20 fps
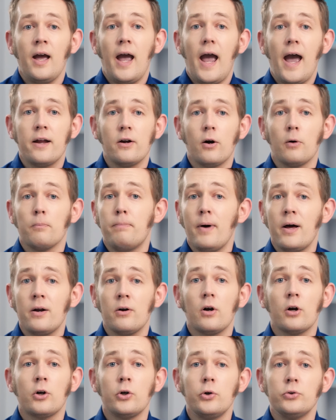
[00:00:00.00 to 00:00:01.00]
and are
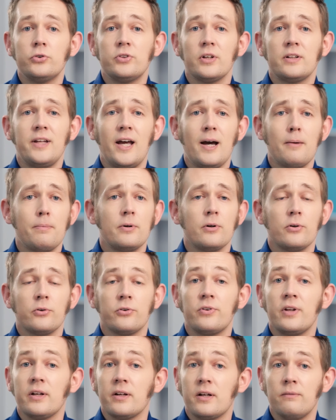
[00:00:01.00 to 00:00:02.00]
better acoustic dampeners
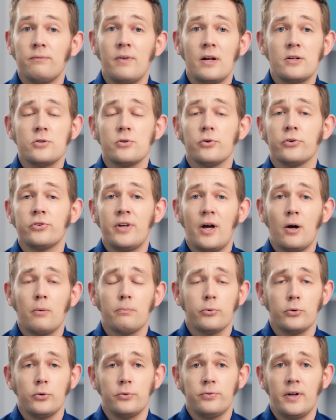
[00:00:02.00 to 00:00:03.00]
than conventional
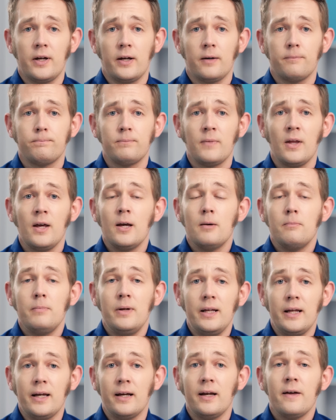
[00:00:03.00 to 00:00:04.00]
soundproofing,
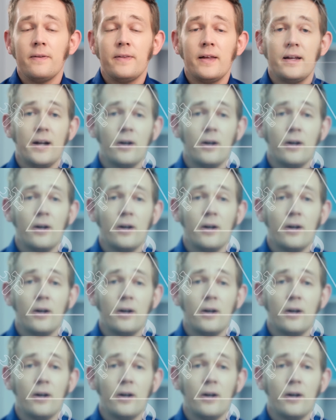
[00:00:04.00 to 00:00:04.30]
meaning that